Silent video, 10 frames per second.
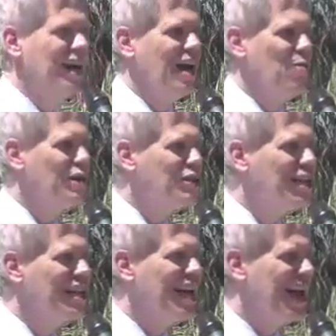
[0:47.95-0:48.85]

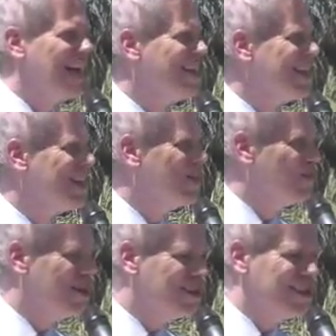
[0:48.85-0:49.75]
Originally, I think
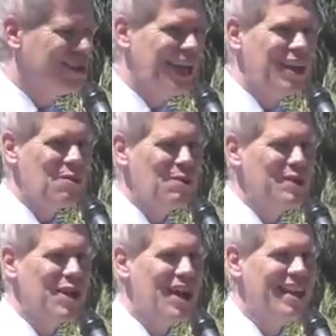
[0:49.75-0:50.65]
President Sander
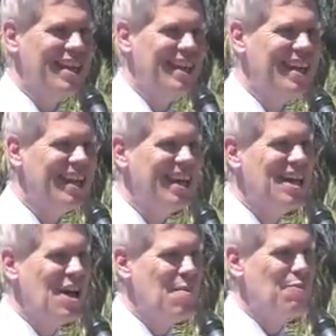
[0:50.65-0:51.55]
was on the
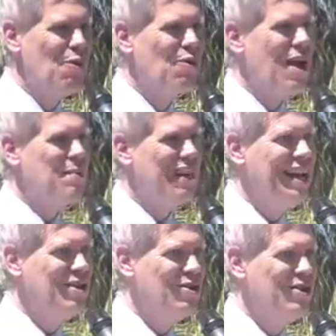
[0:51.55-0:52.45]
program, and then
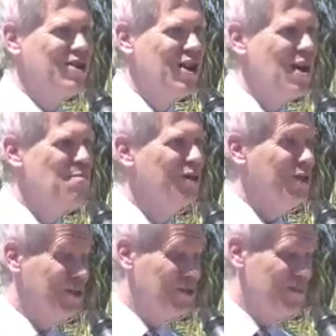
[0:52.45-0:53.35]
he couldn't come, which
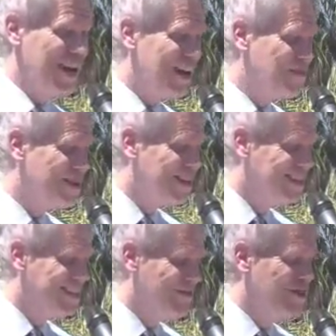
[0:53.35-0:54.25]
is too bad
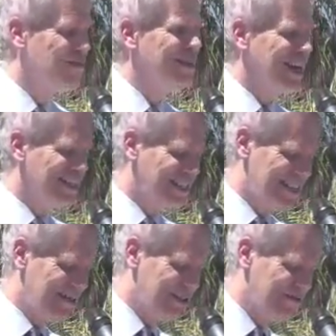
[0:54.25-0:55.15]
because it would have been nice to
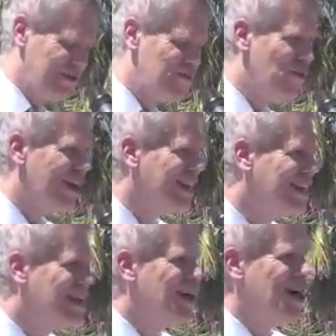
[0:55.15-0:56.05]
hear his viewpoint.
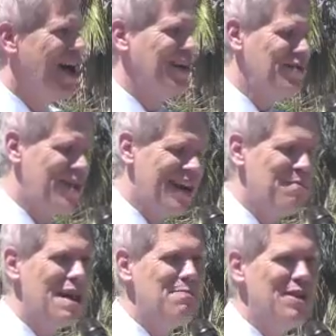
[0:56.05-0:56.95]
On the other hand, it
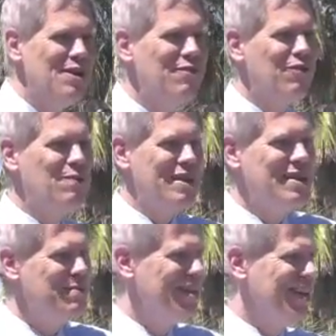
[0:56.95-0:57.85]
might be good for
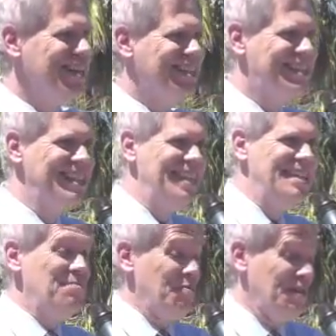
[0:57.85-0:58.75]
me because
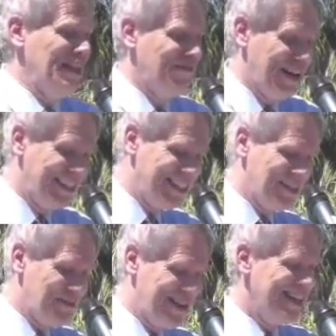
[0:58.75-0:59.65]
if I said
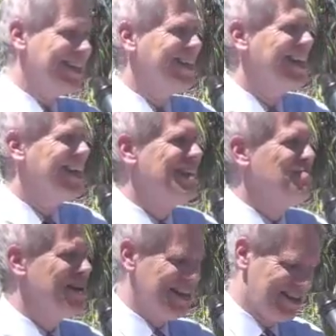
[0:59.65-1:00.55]
something he didn't he
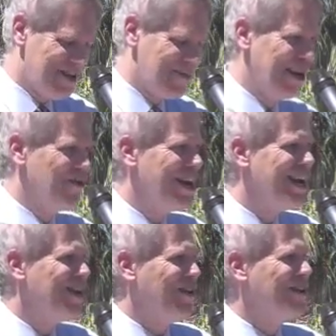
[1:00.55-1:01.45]
might cut my
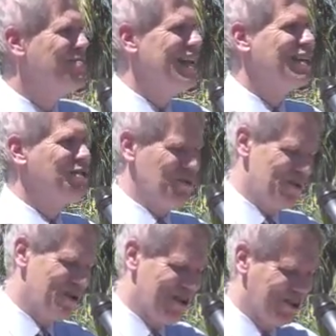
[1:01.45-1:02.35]
grade or give me extra
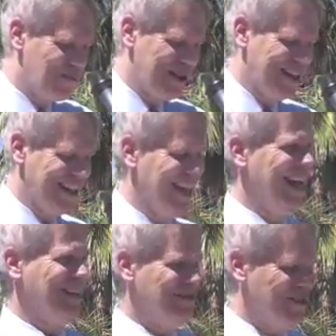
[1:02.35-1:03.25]
work or something like
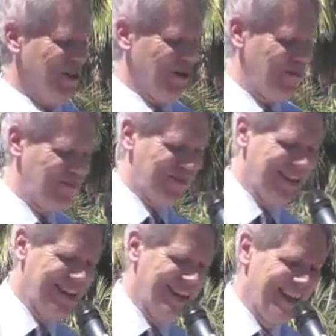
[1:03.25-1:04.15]
that. So
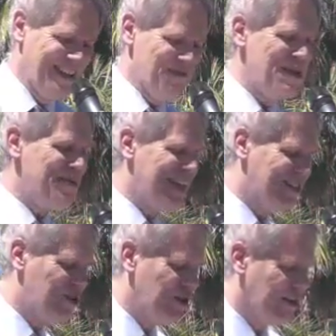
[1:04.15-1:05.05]
maybe
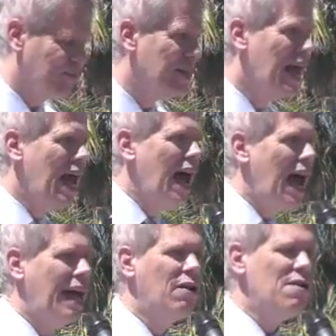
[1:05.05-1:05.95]
that's good.
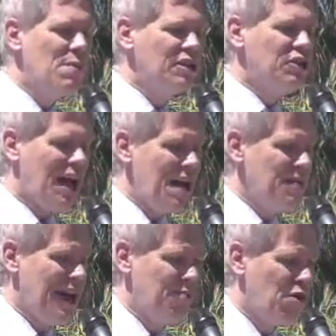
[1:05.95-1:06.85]
I don't have much time,
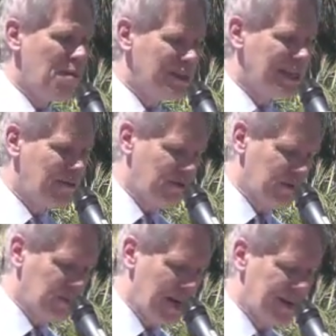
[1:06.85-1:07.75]
and I promised I would
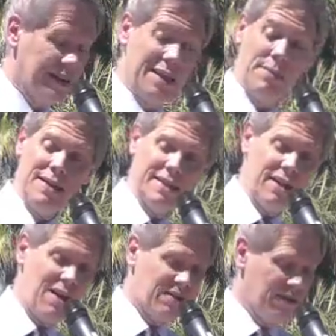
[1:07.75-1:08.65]
respect the limit as
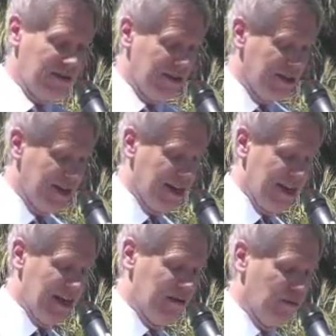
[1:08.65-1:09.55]
Dr.
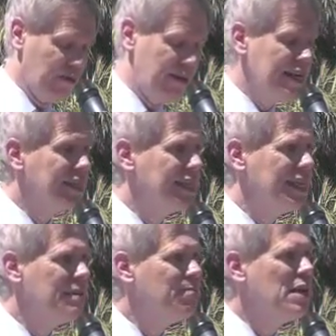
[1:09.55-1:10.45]
Rodriguez
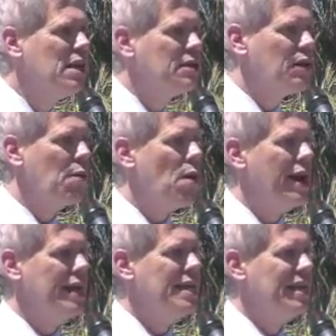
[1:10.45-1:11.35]
did. So I
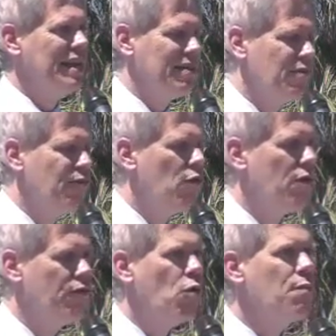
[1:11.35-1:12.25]
want to hit
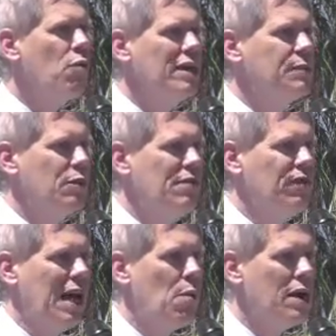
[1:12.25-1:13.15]
four points
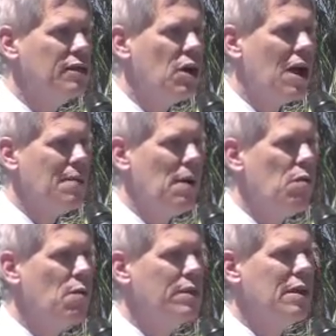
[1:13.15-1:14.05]
briefly. I want to talk about
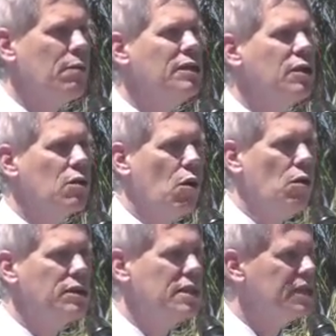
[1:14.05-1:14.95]
what were the original
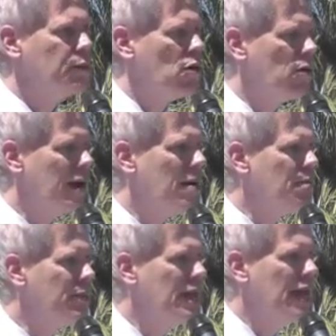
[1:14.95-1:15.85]
goals of this
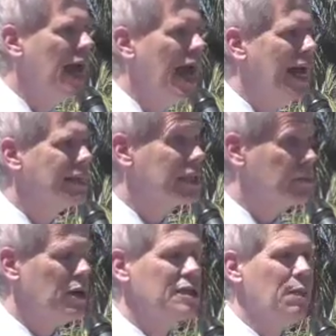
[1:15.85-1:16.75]
program as
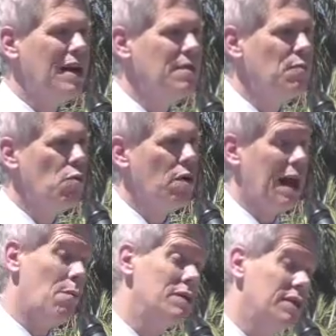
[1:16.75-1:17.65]
expressed by the board.
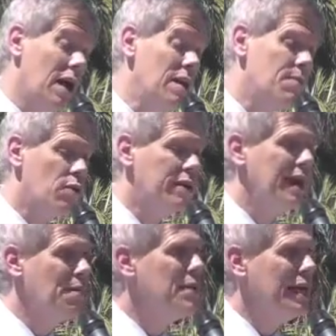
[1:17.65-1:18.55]
I wasn't on the board
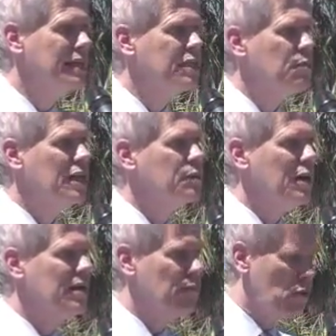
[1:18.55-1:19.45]
then, but as expressed
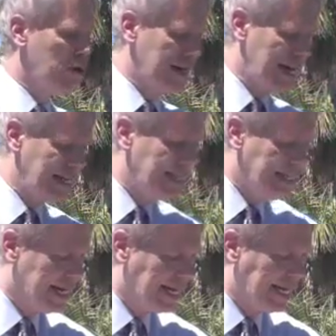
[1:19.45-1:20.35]
by the board in
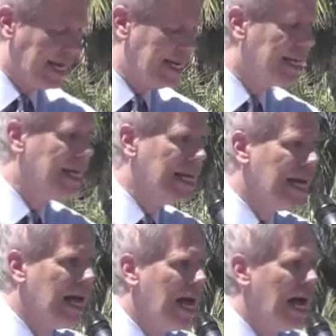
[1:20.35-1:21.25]
1998.
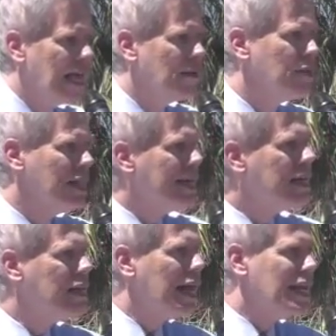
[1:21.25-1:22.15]
The
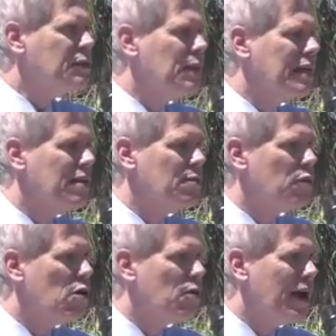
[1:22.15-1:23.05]
political aspect of the
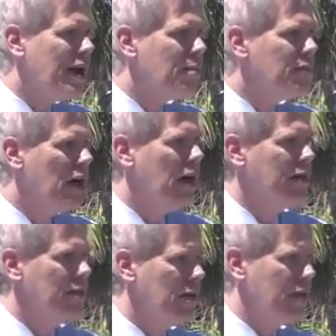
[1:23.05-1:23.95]
program,
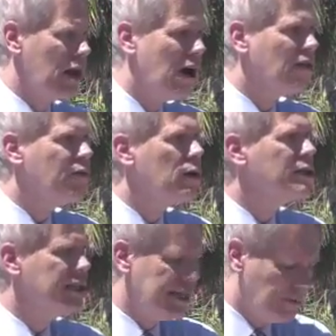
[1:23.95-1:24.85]
of the
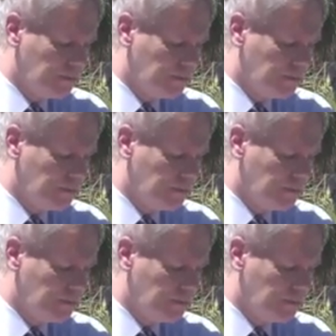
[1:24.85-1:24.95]
controversy,